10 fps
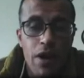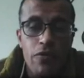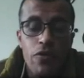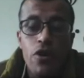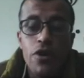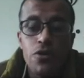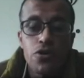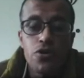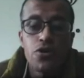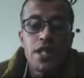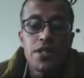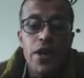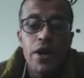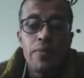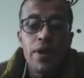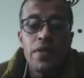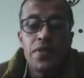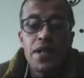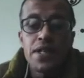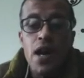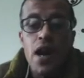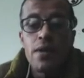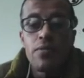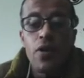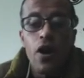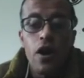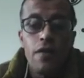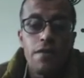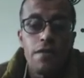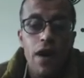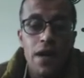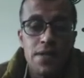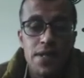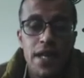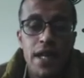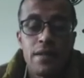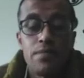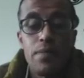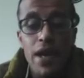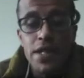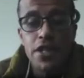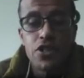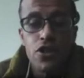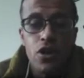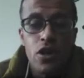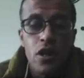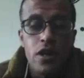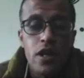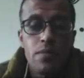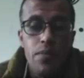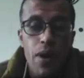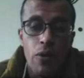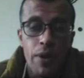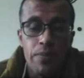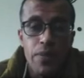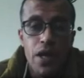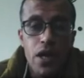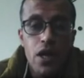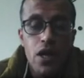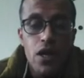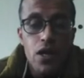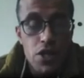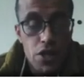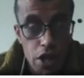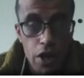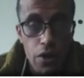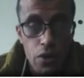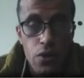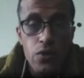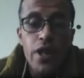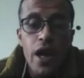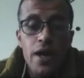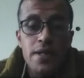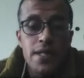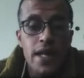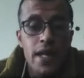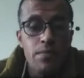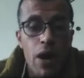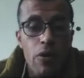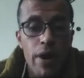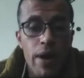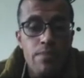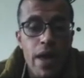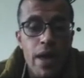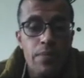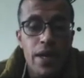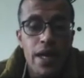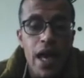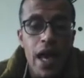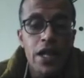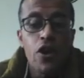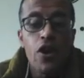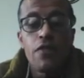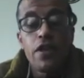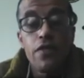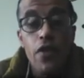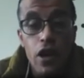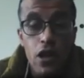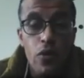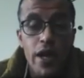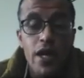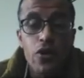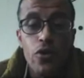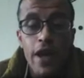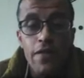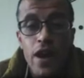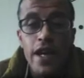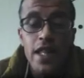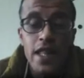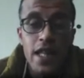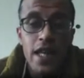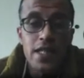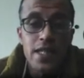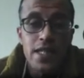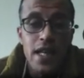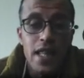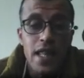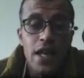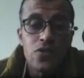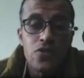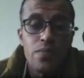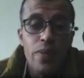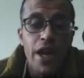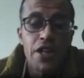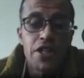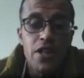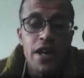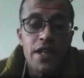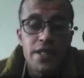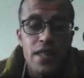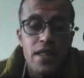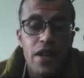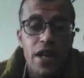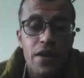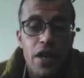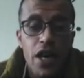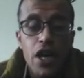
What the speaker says: Number four, you should determine the type of unseen passage or poem. So the unseen poem may be any of the following. You can find these things on page 93.